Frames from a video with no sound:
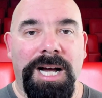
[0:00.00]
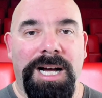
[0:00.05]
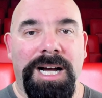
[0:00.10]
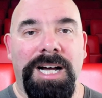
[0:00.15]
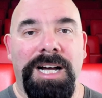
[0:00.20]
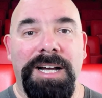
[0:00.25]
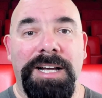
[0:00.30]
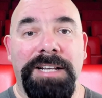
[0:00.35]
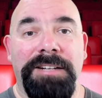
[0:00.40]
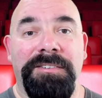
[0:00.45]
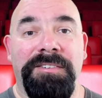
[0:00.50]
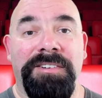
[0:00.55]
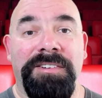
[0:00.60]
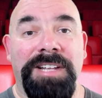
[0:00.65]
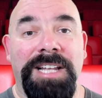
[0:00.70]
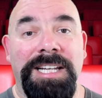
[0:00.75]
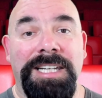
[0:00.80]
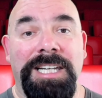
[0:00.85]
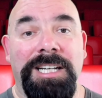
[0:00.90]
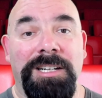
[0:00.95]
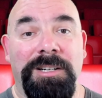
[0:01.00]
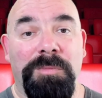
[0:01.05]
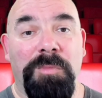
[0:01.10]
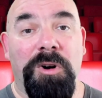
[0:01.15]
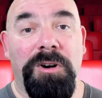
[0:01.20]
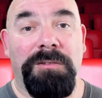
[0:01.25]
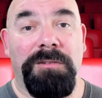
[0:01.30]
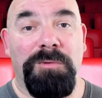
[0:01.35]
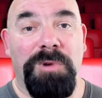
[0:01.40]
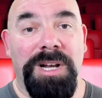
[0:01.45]
And if you'd like to hear
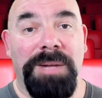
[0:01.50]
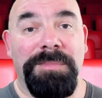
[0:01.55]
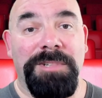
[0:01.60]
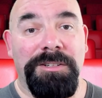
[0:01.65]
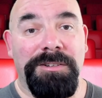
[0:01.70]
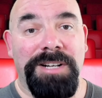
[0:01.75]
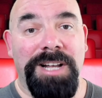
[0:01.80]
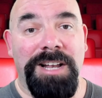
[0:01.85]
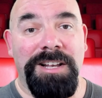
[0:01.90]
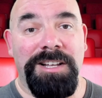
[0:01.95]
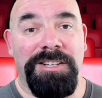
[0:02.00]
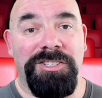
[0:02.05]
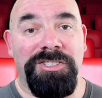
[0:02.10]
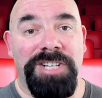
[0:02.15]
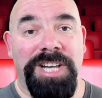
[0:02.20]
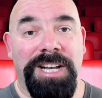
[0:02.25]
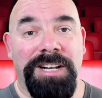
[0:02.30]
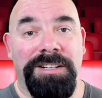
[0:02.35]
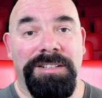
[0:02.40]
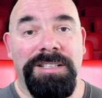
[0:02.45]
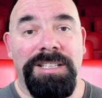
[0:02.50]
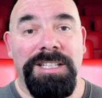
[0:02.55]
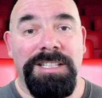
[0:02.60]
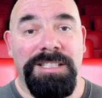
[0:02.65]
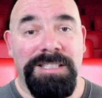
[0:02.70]
more of what I'm doing on this channel,